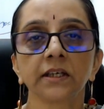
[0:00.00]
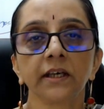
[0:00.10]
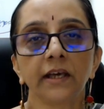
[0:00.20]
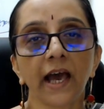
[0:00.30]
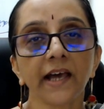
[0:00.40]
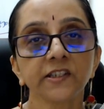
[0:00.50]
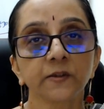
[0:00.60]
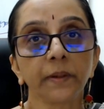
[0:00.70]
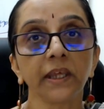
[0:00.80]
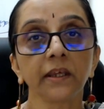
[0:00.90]
as
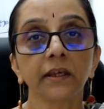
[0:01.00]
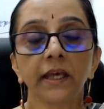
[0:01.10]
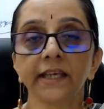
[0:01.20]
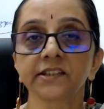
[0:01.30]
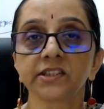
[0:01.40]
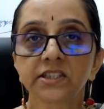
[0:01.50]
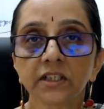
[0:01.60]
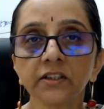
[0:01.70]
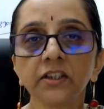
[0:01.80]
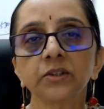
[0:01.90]
being
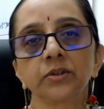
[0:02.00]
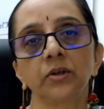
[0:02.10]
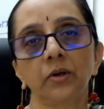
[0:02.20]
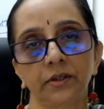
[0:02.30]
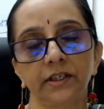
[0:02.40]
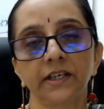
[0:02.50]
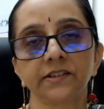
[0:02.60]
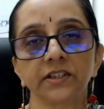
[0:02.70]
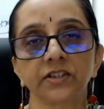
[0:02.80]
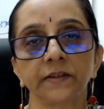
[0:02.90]
external to the organization.